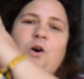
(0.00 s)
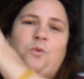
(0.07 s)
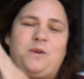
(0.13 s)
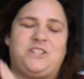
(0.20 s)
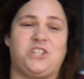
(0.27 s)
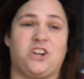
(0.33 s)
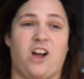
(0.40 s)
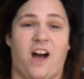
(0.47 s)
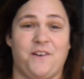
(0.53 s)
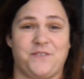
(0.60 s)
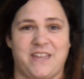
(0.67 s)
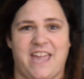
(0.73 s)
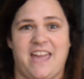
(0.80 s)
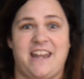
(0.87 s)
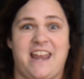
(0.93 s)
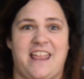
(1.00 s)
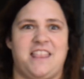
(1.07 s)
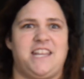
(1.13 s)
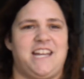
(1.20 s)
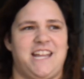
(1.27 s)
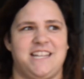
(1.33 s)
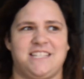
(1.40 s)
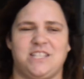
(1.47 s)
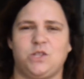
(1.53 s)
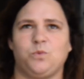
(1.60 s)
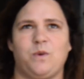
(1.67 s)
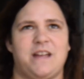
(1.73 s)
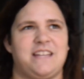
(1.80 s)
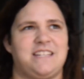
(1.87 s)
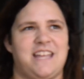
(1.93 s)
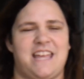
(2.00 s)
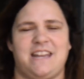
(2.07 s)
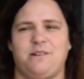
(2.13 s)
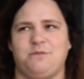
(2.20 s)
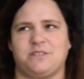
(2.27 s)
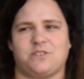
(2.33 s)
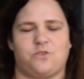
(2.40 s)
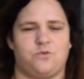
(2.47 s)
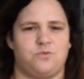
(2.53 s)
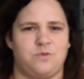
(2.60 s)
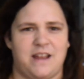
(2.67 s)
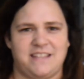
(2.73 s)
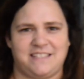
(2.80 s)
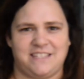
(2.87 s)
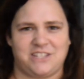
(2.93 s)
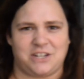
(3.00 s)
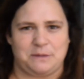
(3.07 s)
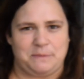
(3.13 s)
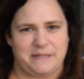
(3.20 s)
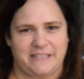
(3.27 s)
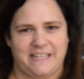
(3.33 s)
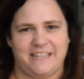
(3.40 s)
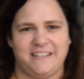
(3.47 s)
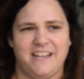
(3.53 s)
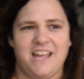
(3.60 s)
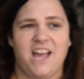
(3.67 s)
we took off again and then into the wind, and it was crazy turbulent.